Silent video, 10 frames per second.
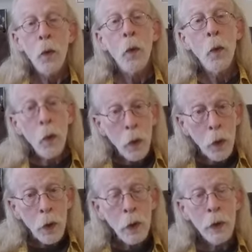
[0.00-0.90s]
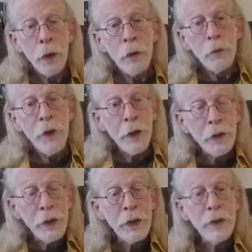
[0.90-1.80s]
Or, there
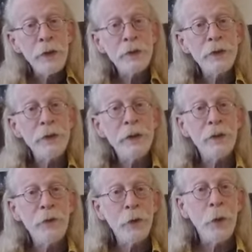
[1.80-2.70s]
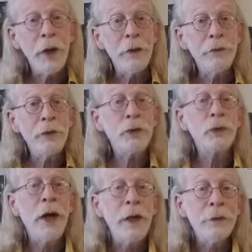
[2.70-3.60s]
is the, the way of
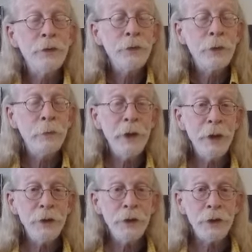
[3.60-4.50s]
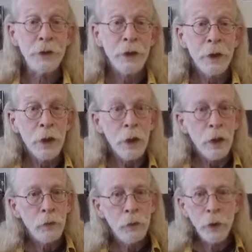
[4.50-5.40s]
transformation,
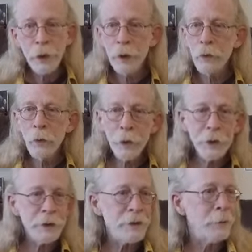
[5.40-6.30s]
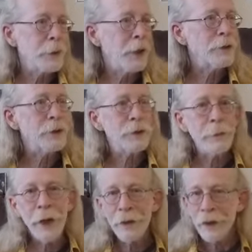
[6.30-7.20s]
of working with the subconscious
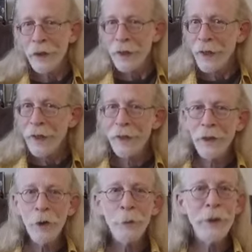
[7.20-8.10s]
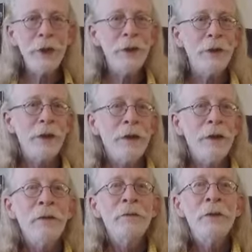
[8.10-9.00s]
mind and helping it
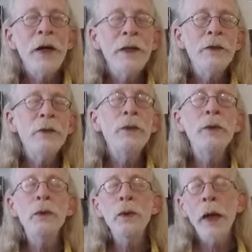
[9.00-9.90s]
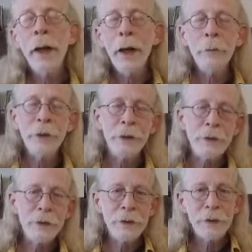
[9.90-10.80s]
find new
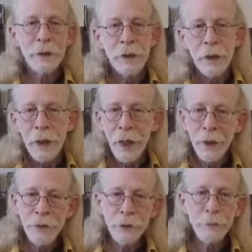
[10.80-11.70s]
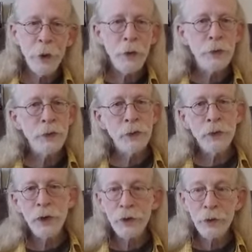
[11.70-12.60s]
habits, as opposed to
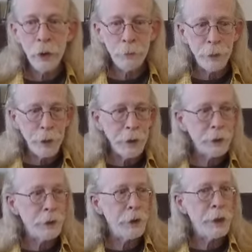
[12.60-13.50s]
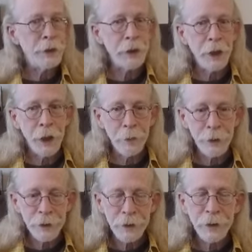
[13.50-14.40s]
just obliterating
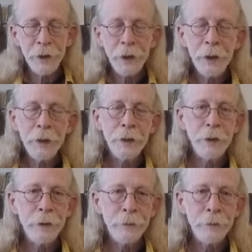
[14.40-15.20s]
habits entirely.